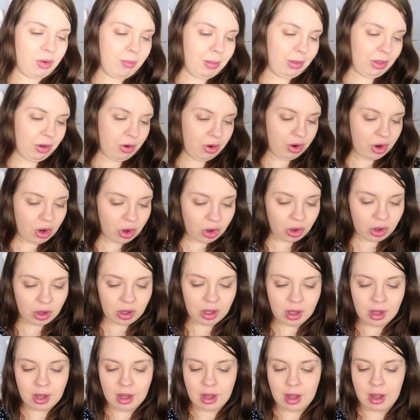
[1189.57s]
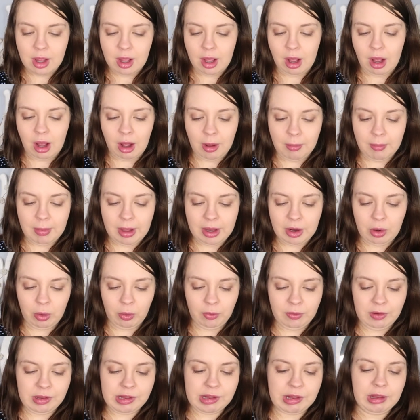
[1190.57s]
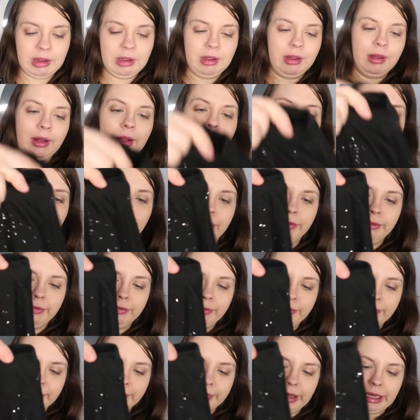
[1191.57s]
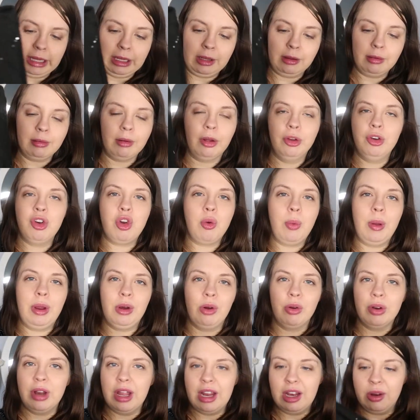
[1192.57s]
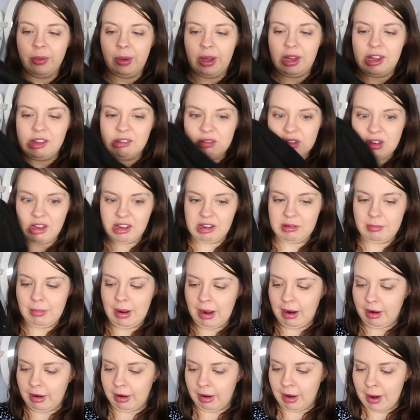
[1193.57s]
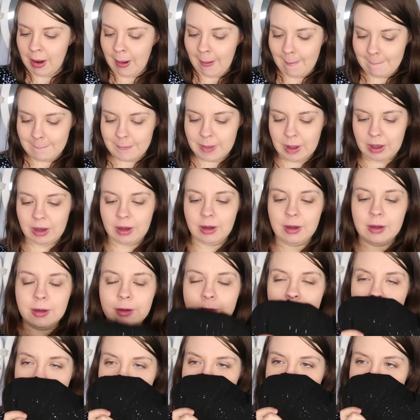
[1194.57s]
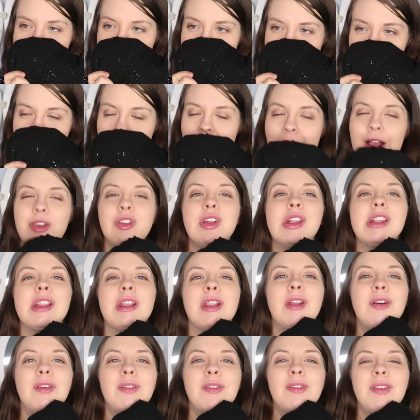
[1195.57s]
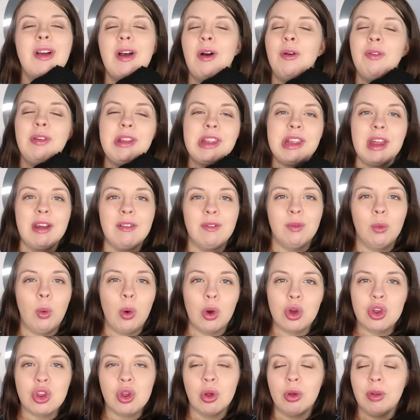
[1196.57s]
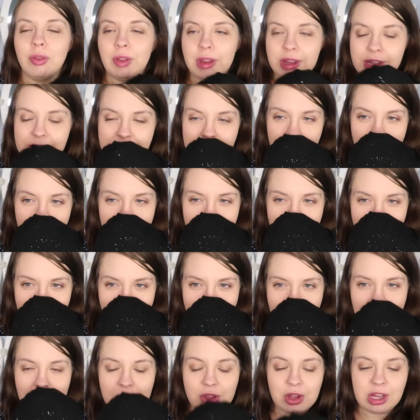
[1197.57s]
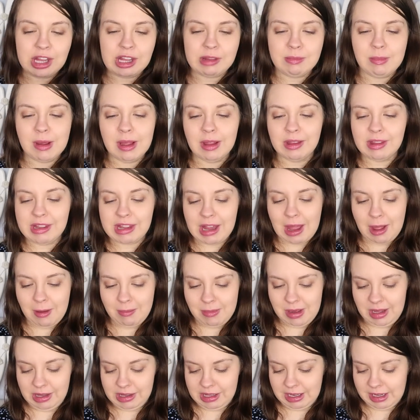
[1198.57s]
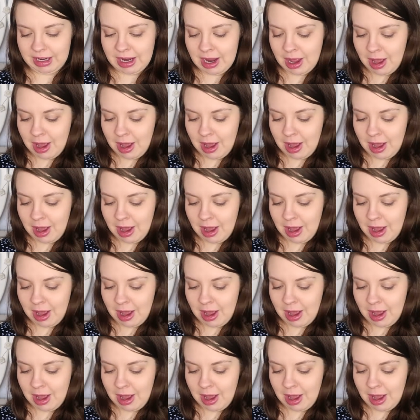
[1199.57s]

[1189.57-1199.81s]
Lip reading: but they're not. And obviously I'll have like underwear on it anyway, so it doesn't matter. But I just love, obviously I've washed all this stuff, just smells amazing.